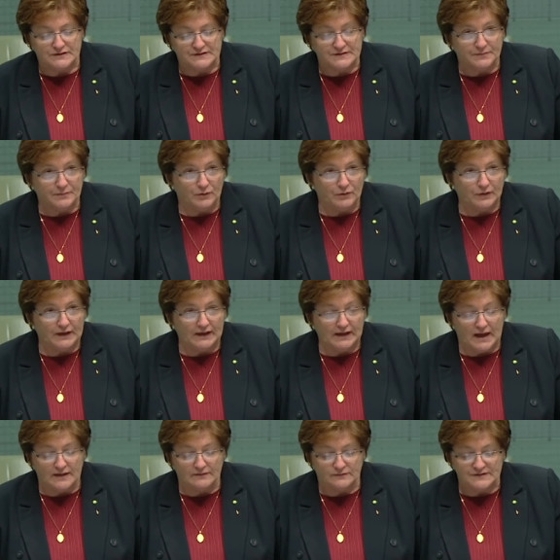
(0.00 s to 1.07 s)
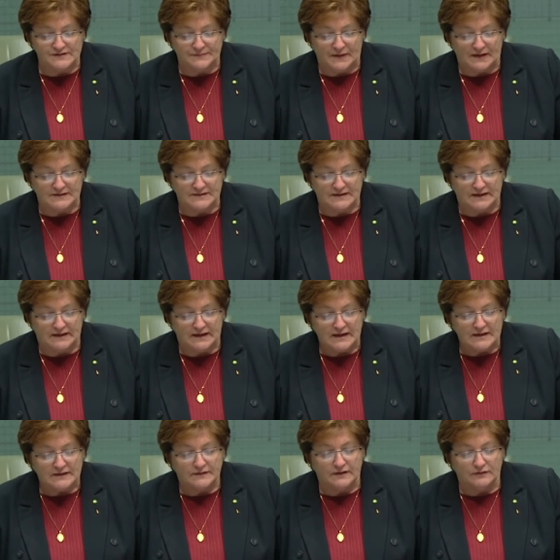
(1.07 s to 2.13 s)
to supporting and respecting
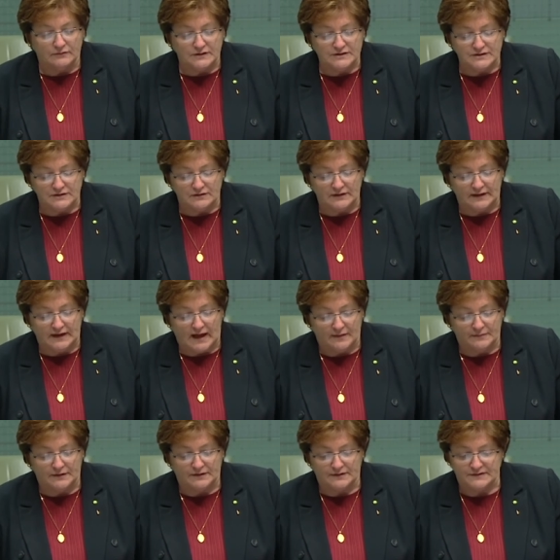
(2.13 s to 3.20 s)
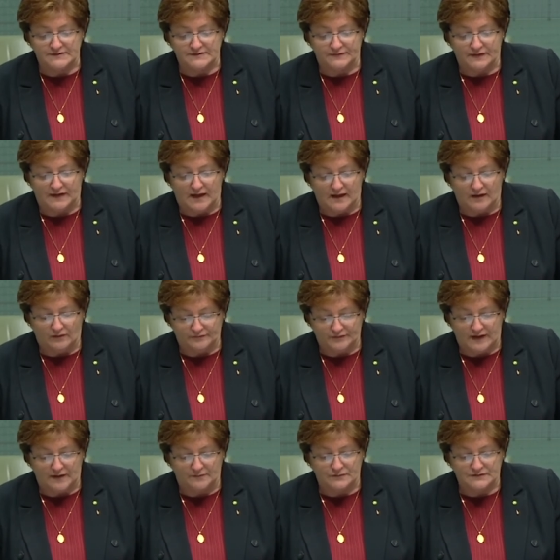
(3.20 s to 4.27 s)
the original inhabitants of, the, of
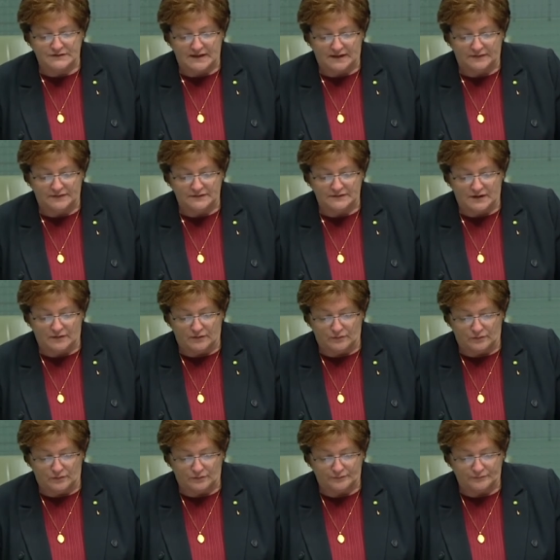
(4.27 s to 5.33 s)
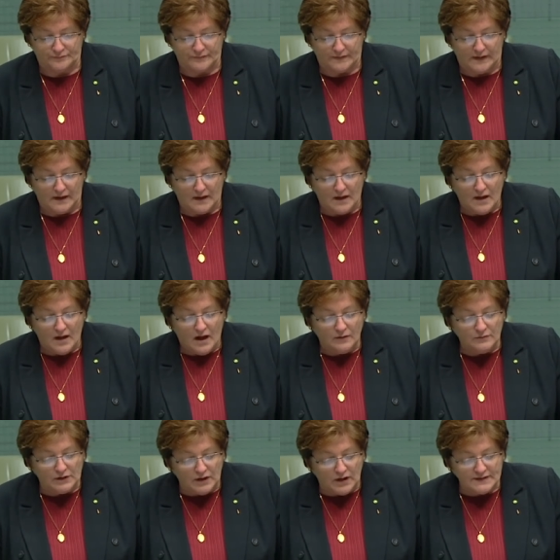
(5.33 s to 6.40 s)
Campbelltown, the Darawal. I
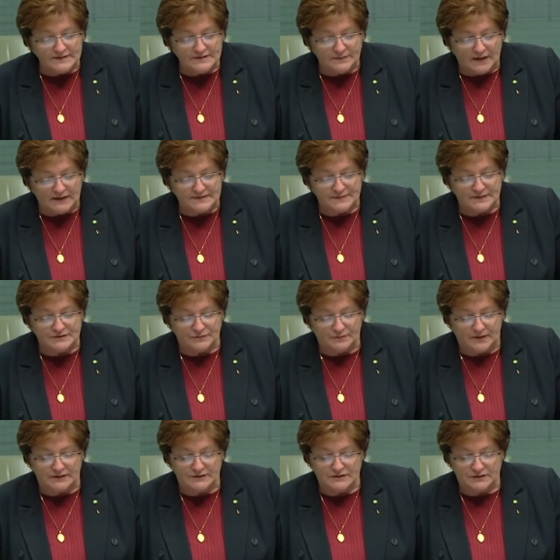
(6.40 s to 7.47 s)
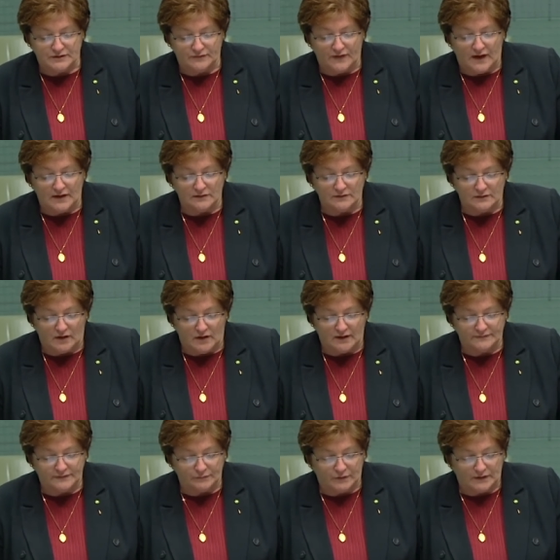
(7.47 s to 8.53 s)
would like to make special mention of Uncle
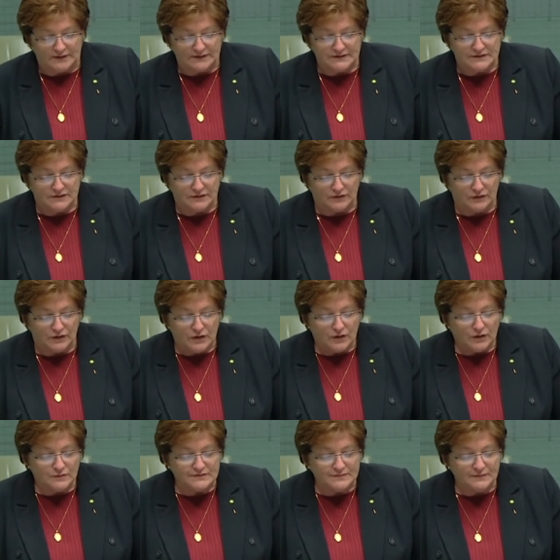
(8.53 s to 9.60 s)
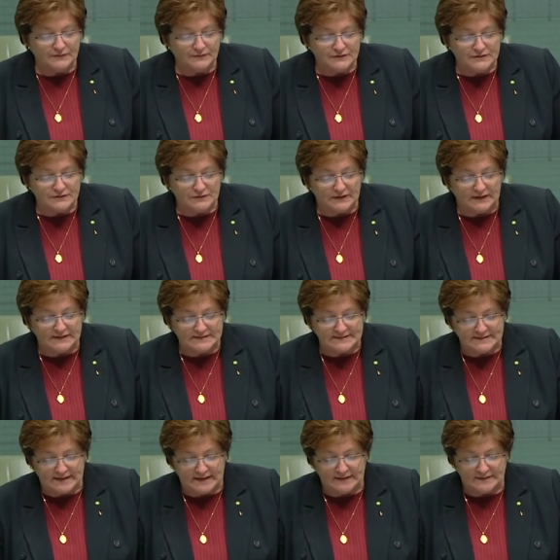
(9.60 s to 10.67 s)
Ivan Wellington, who was pivotal in
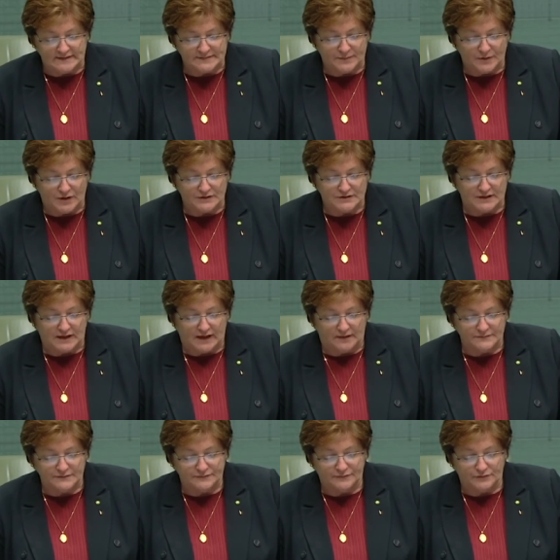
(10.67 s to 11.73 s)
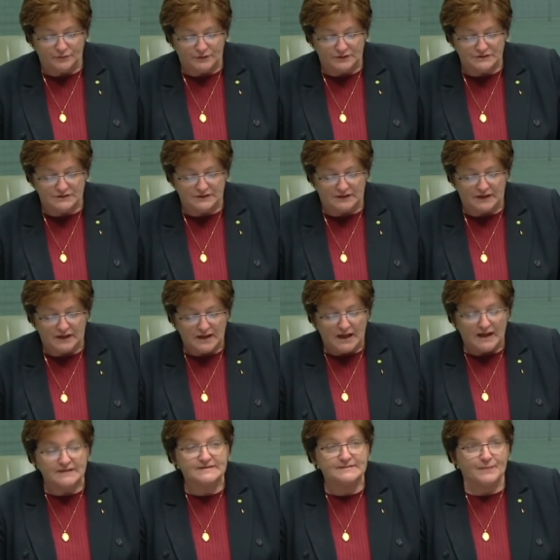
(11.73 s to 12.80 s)
seeing this project come to fruition
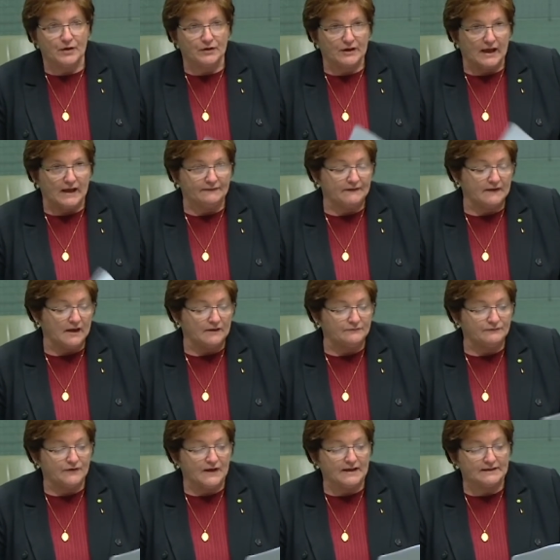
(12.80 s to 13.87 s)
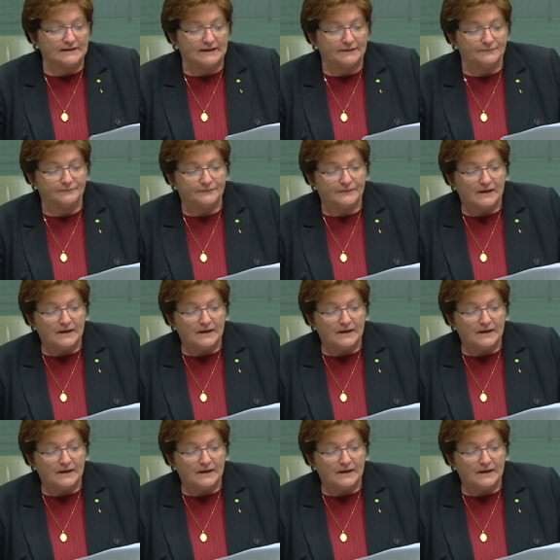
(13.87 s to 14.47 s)
and spoke at the unveiling.